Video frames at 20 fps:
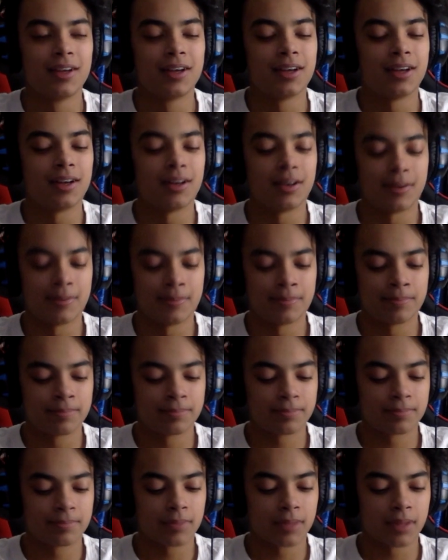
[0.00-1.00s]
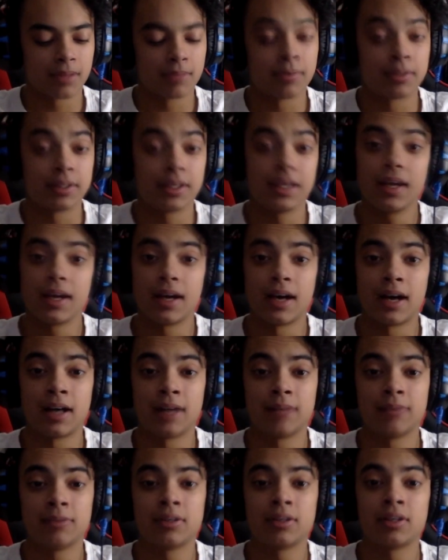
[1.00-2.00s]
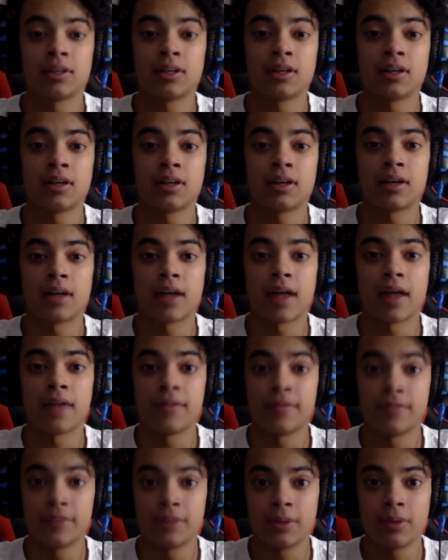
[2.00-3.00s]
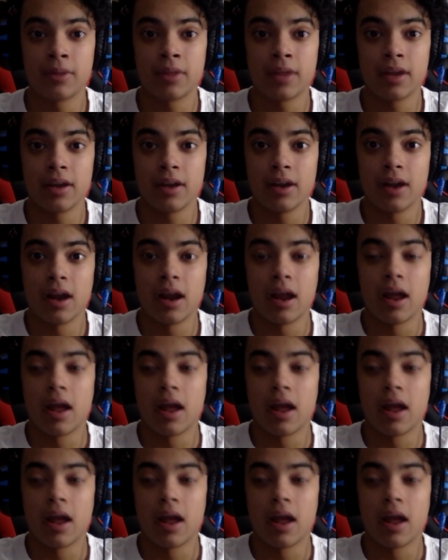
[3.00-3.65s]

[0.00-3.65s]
Um, but yeah, I'm gonna end the video there.